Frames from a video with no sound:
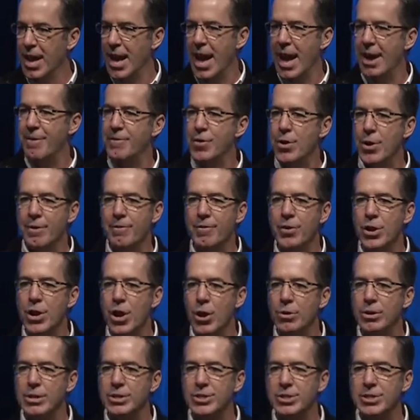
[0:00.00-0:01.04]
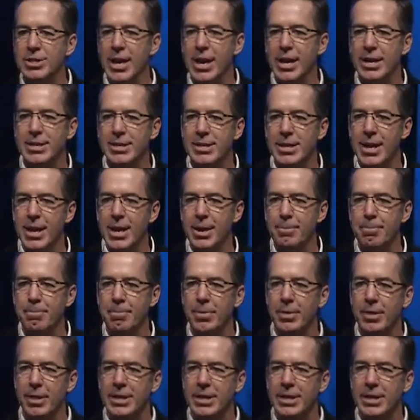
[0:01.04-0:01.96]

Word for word: Have you ever noticed that, um,